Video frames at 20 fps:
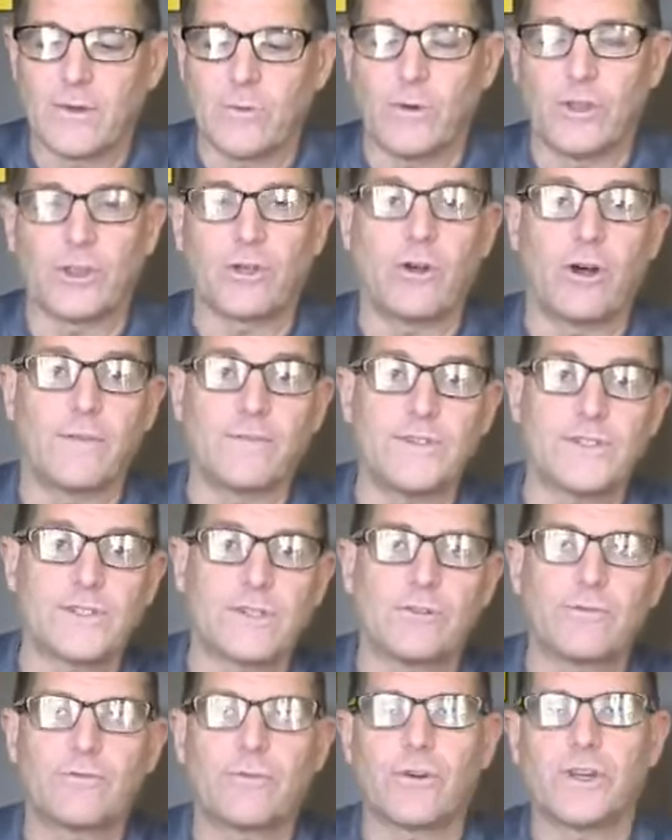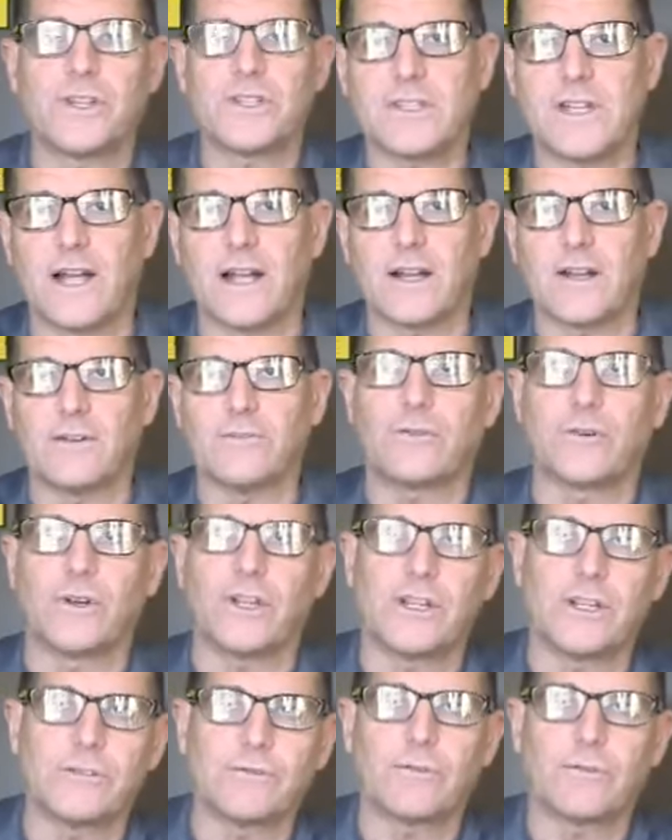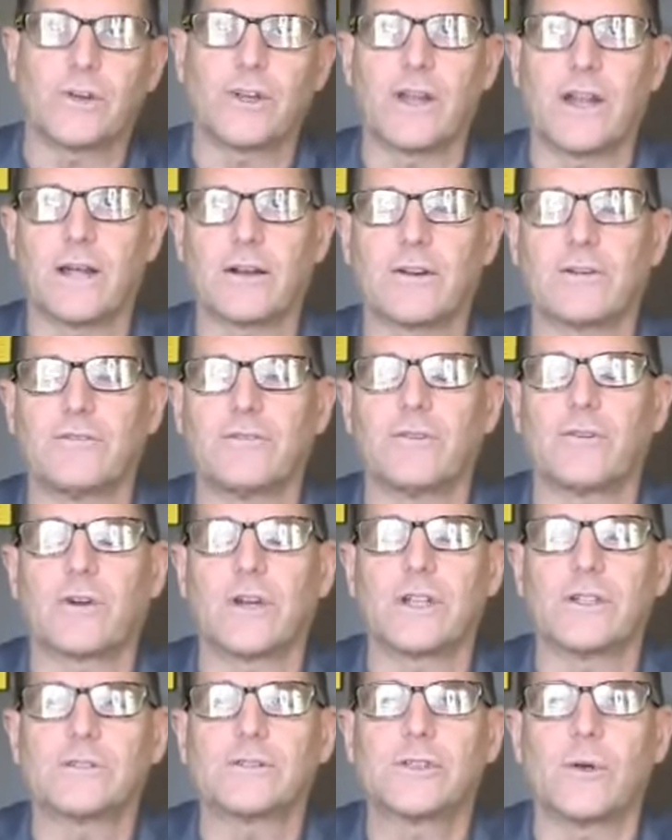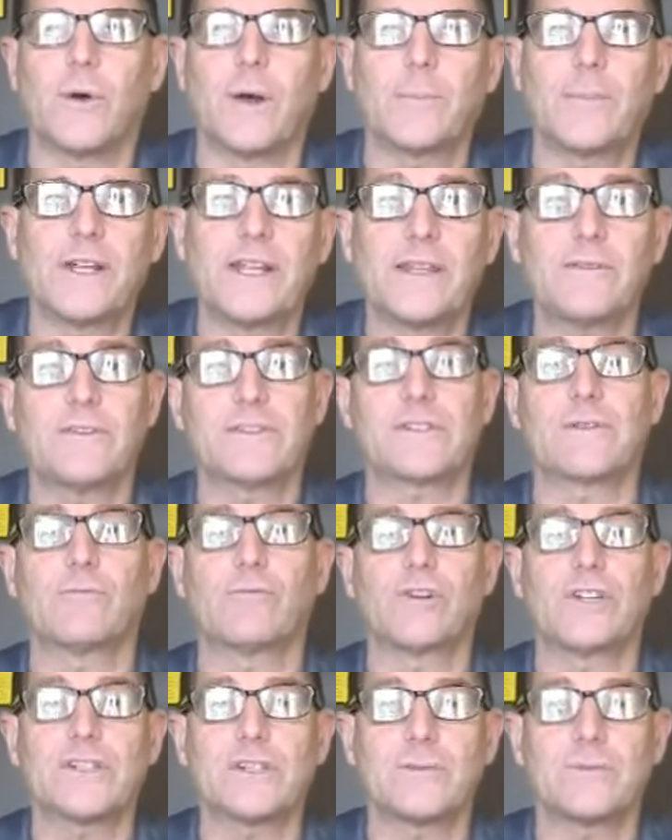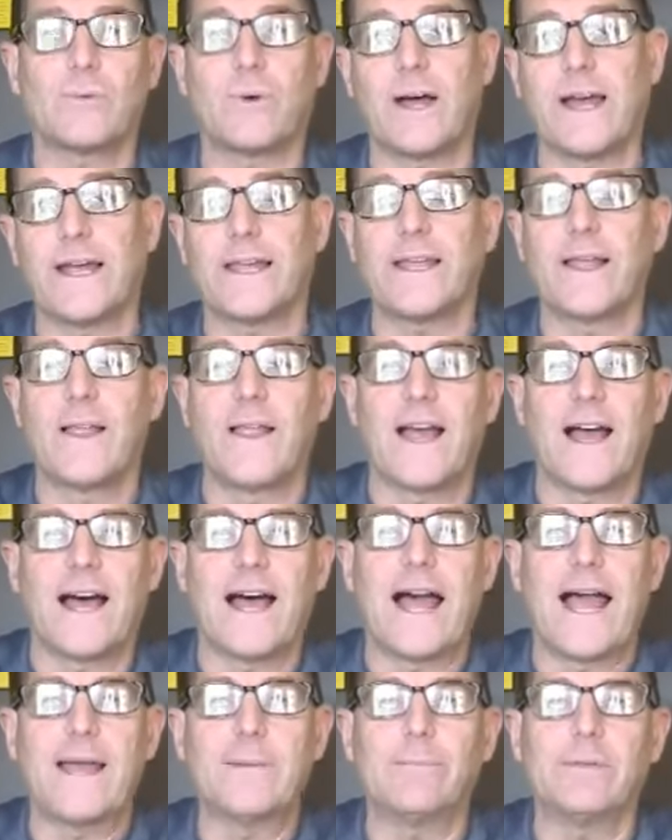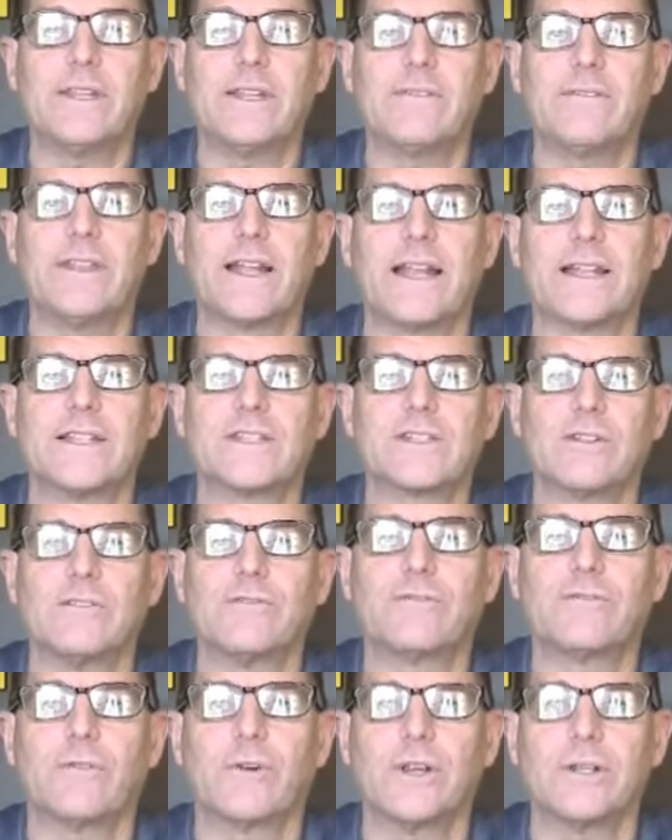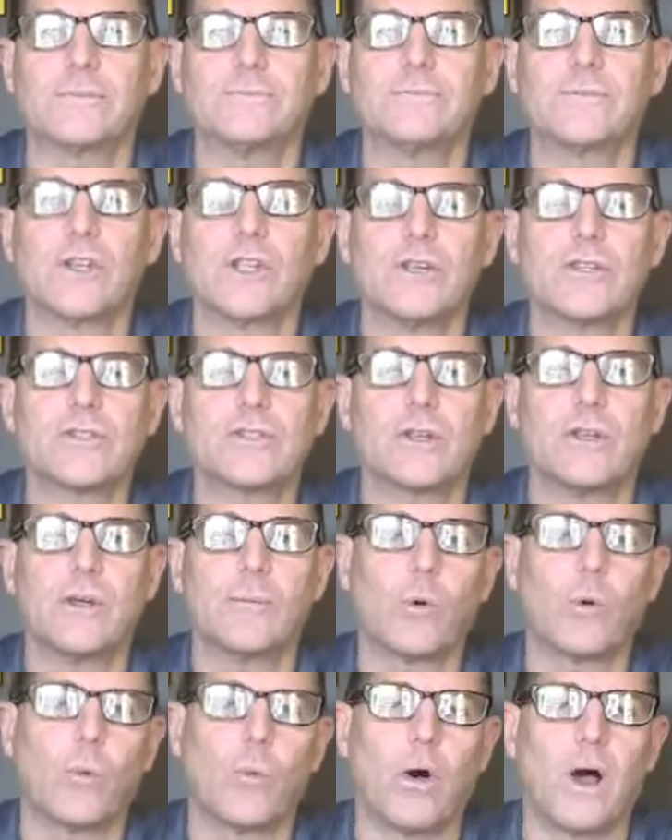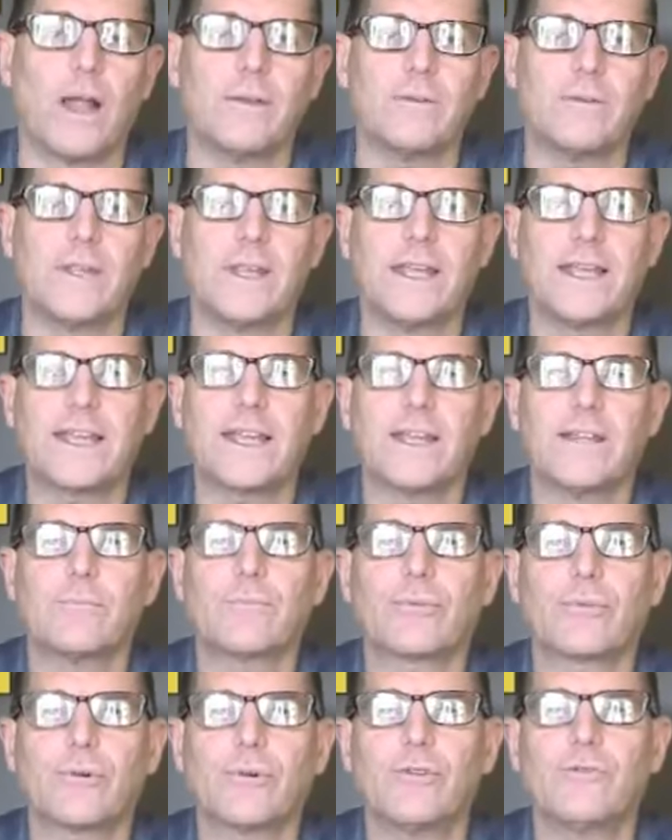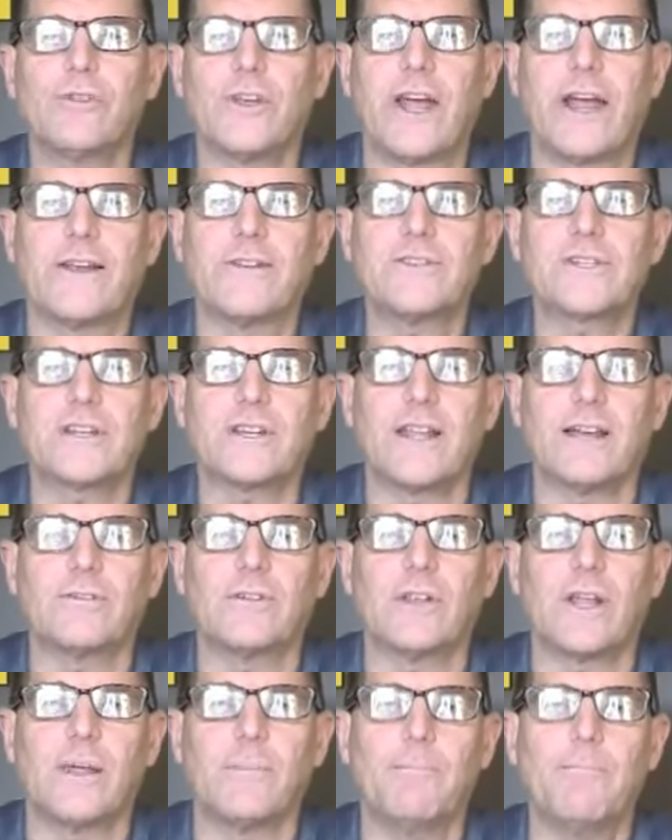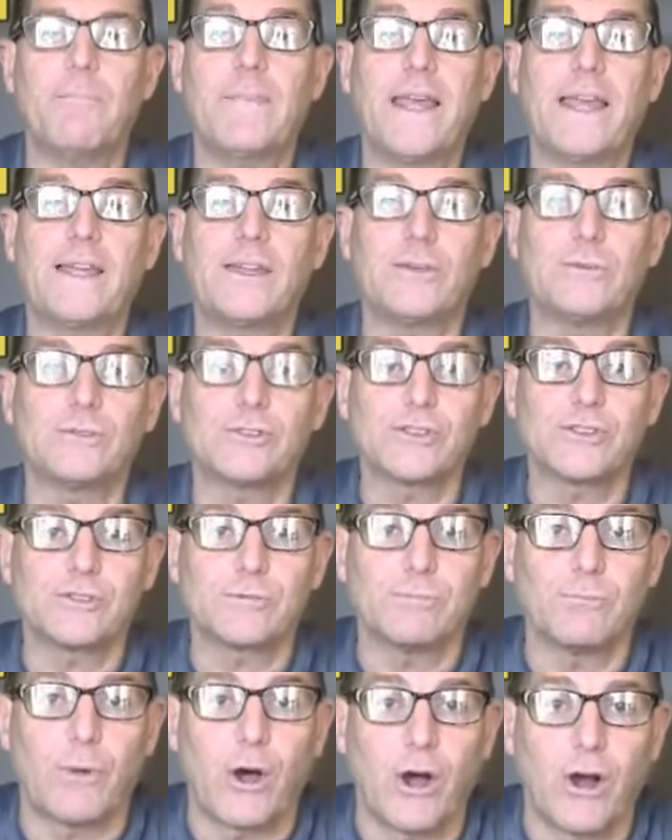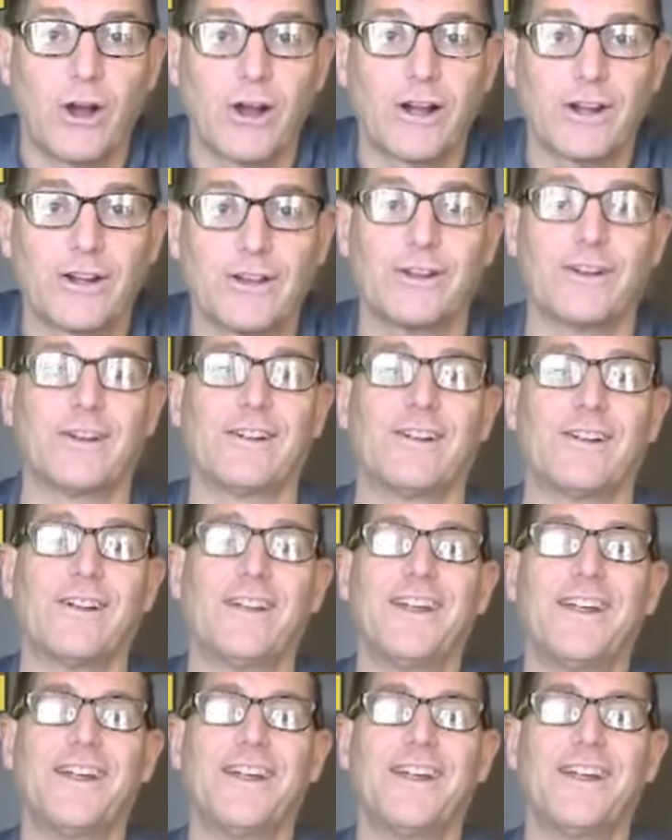whether coffee's good for you, it's not good for you, good for you, not good for you. So I'm going to give you some reasons why I believe that it's good for you. So number one, it can improve your energy level and make you smarter.